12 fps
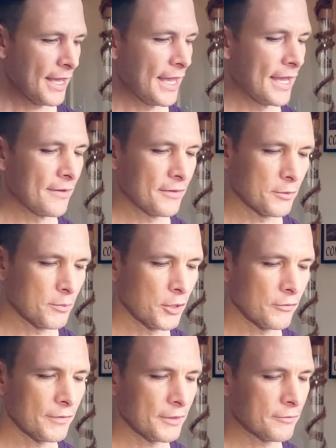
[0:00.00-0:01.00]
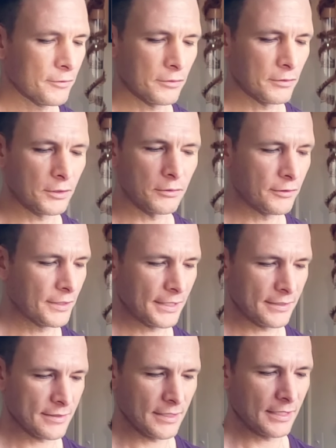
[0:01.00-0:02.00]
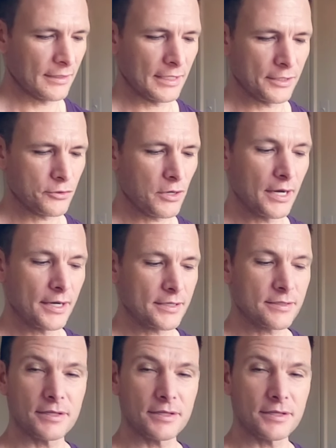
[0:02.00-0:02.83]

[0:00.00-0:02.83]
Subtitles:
and they're perfect for little things like electronics.